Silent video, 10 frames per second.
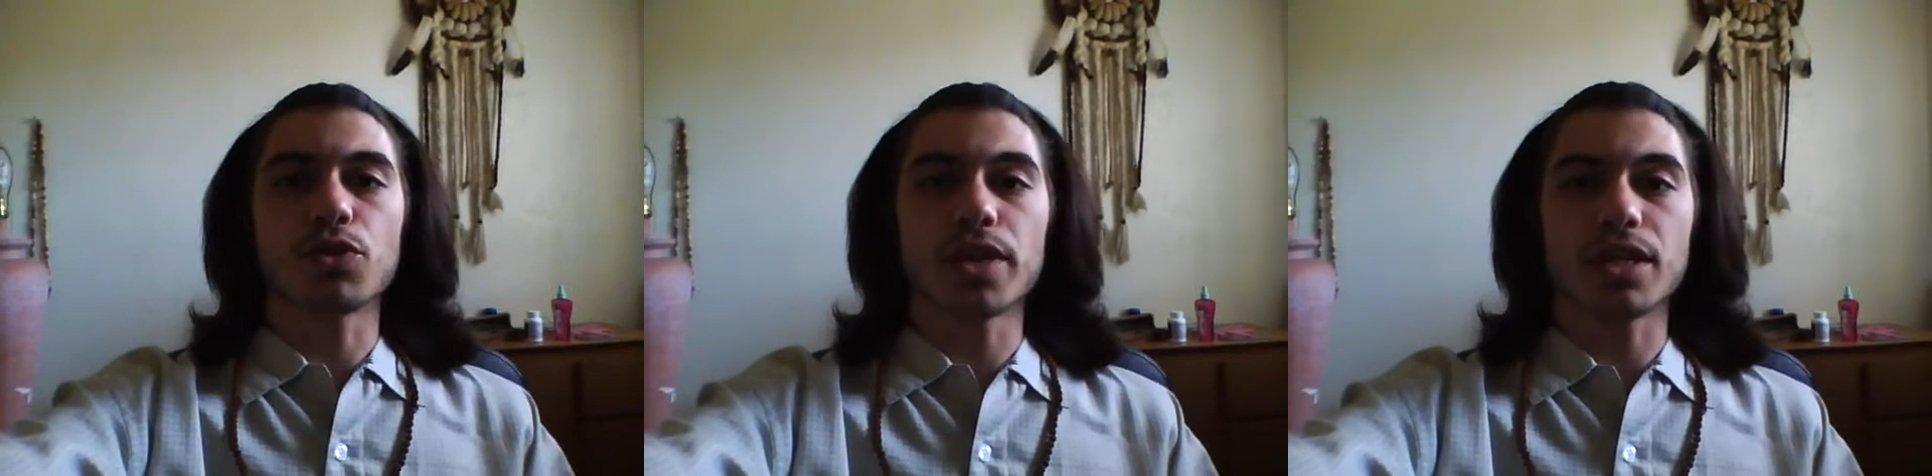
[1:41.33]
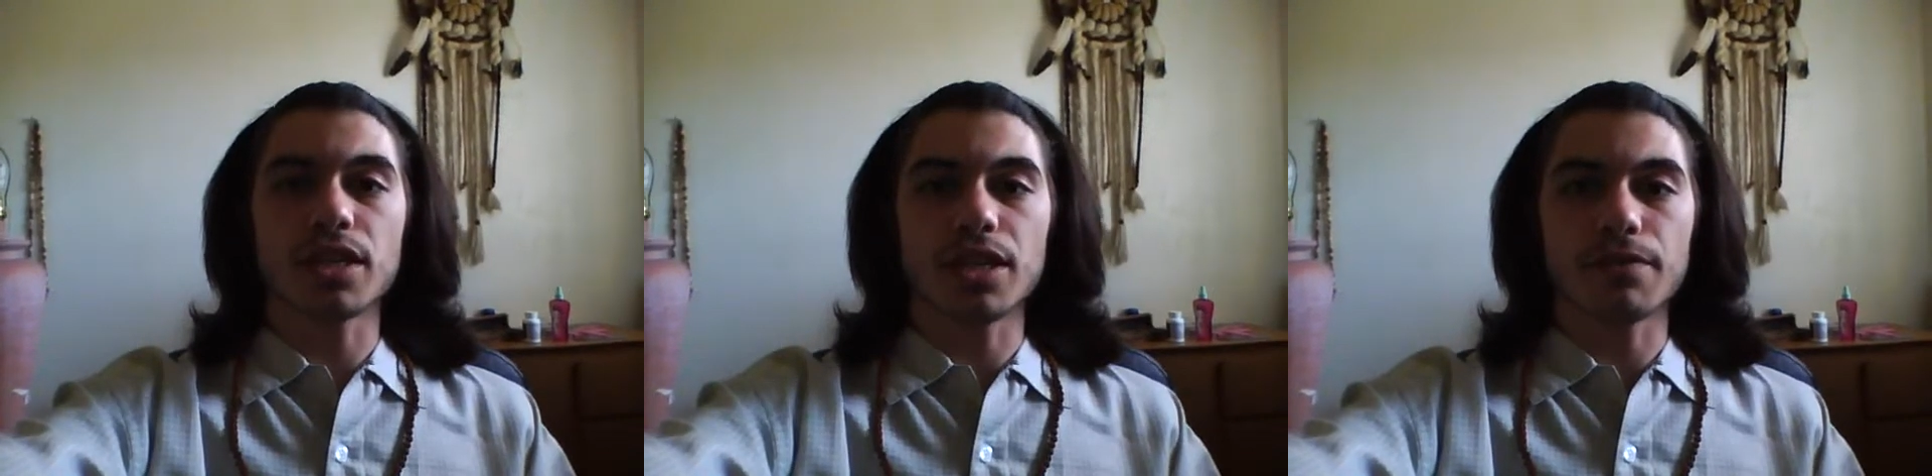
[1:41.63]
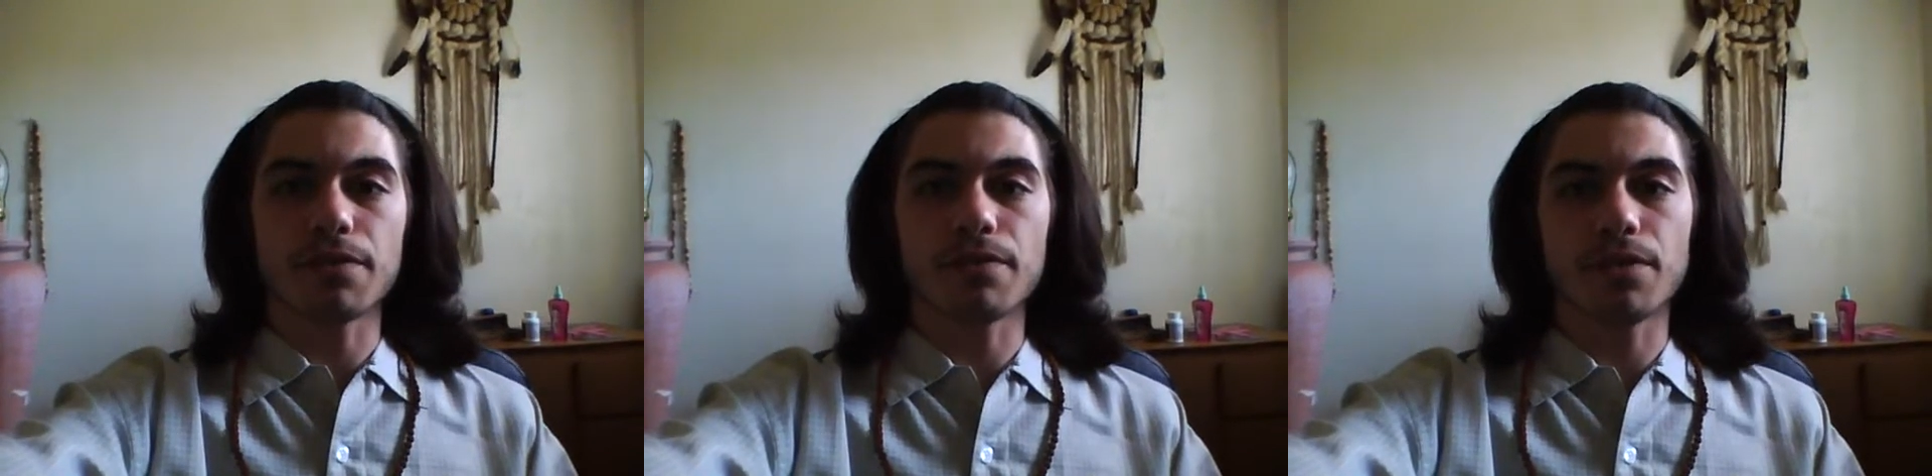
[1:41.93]

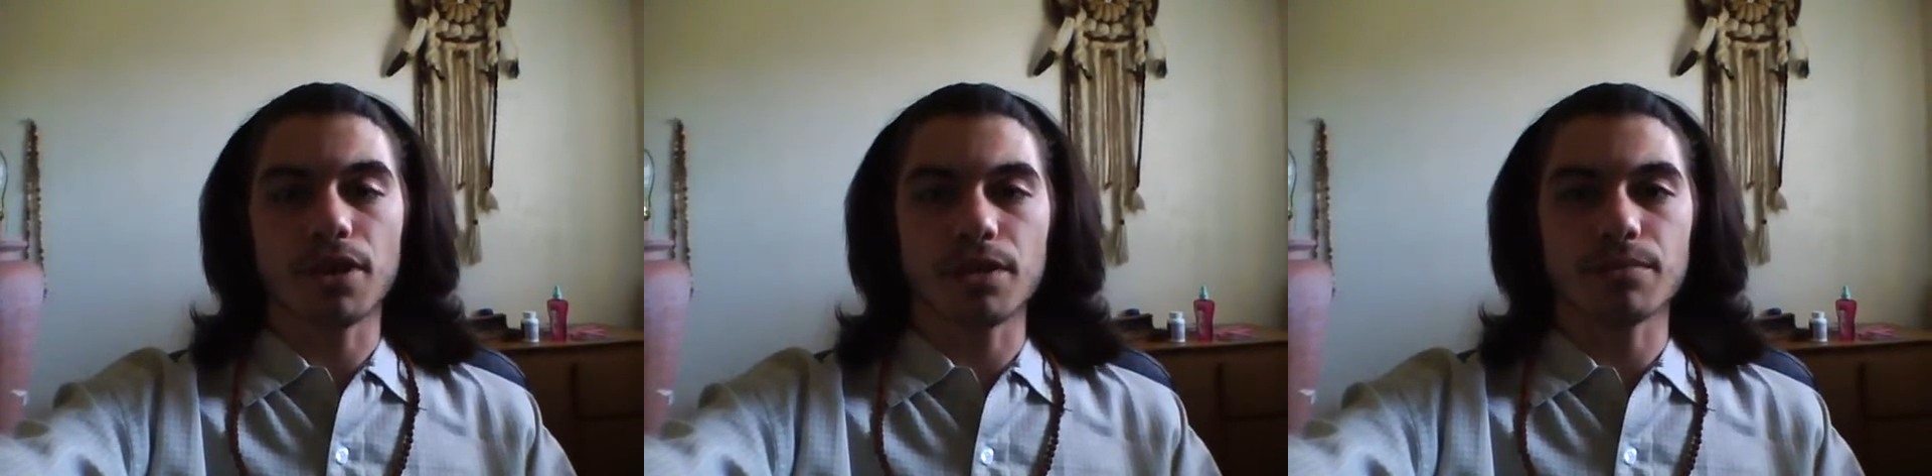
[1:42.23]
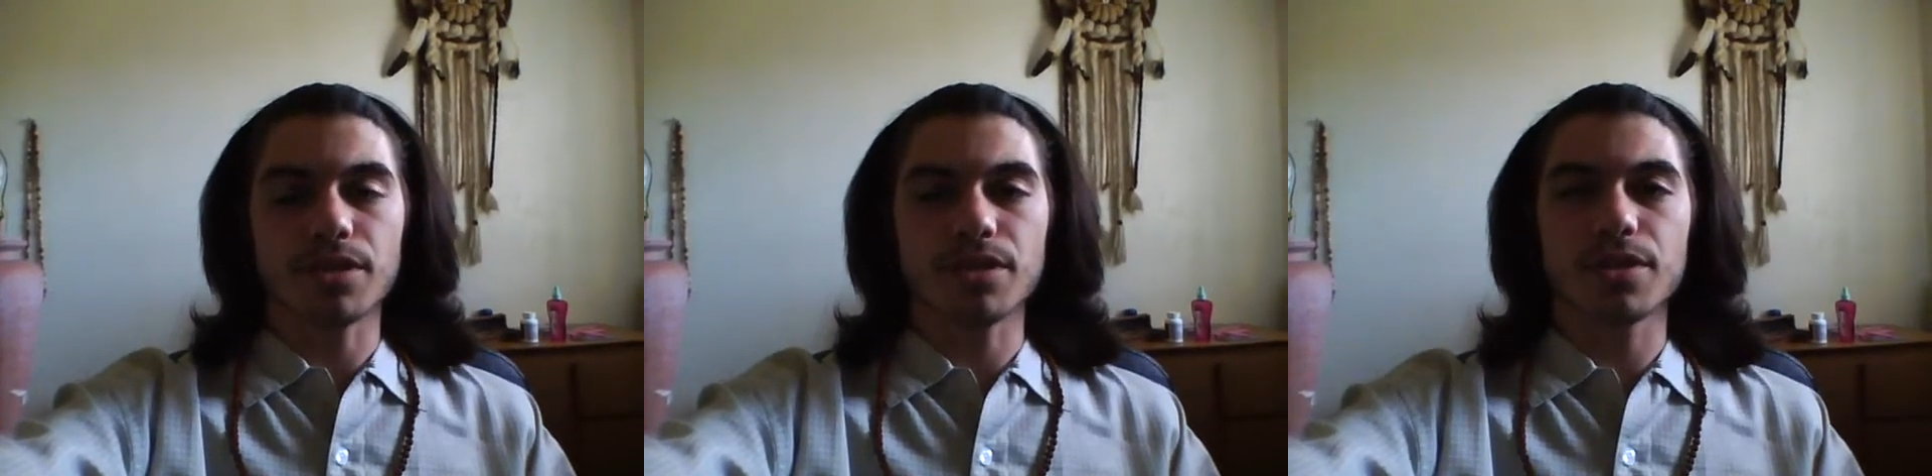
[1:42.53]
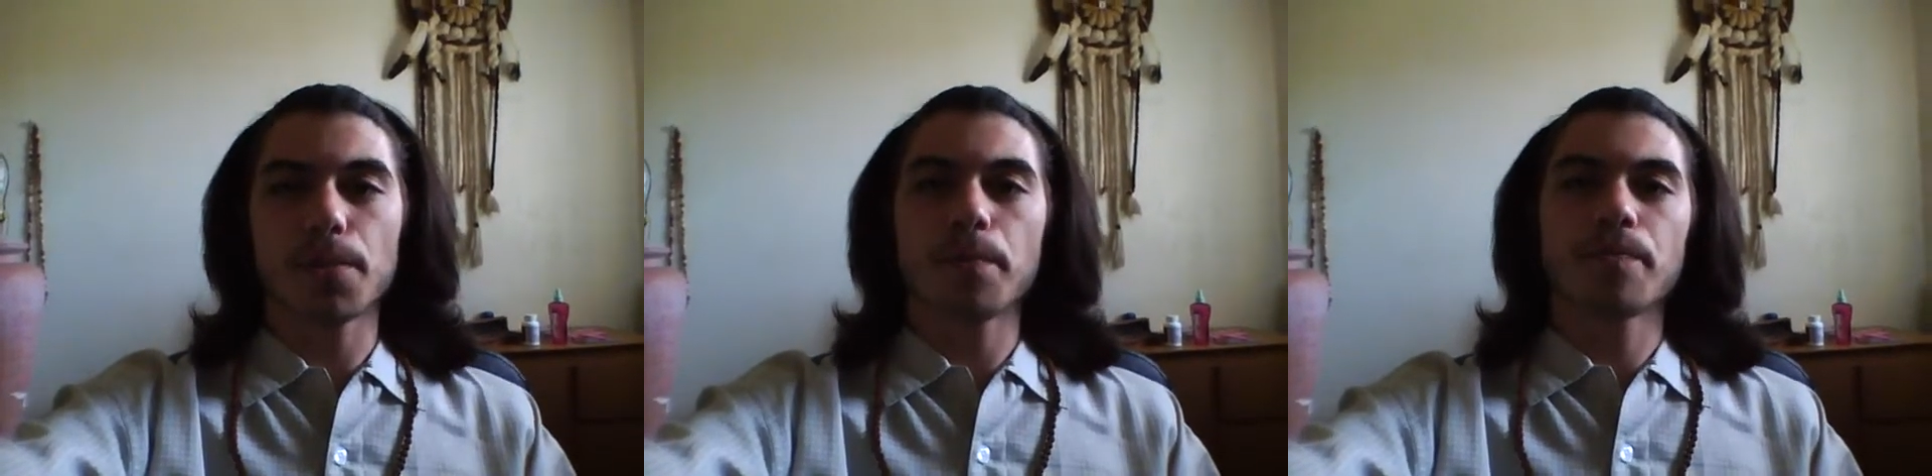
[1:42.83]
Greenleaf Farms.